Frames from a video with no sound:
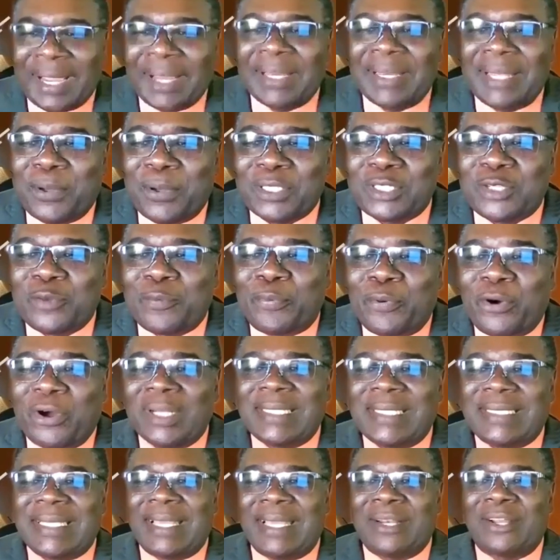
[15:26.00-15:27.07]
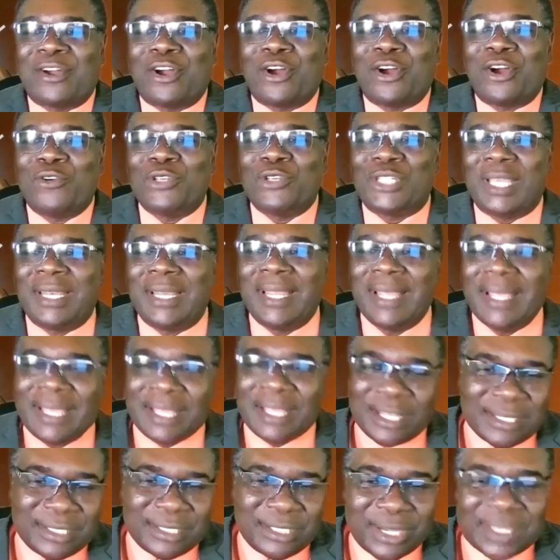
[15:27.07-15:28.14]
what the Apostle Paul is
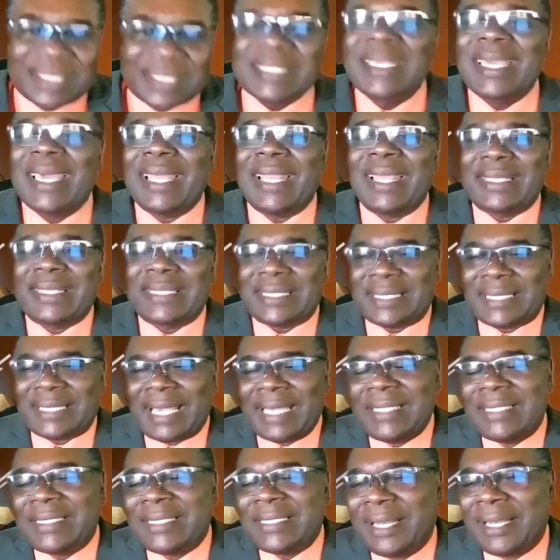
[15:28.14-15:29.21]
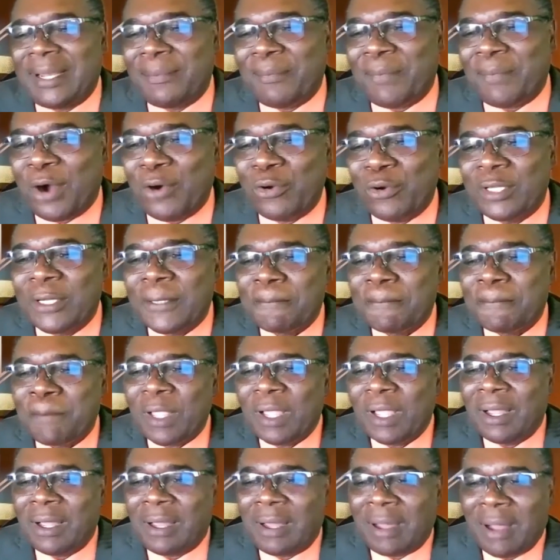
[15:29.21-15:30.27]
encouraging. Just get excited
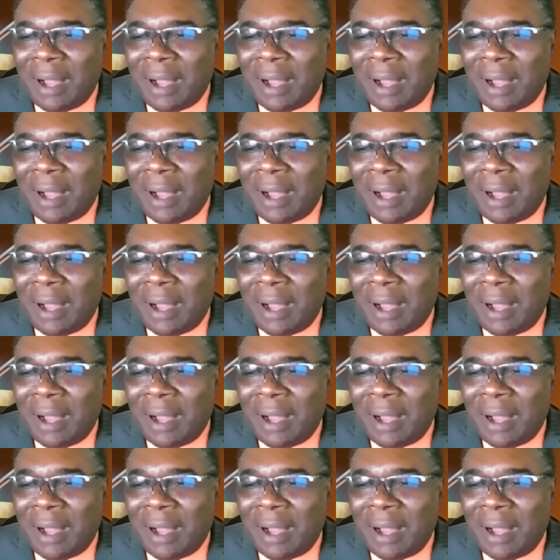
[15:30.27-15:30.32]
about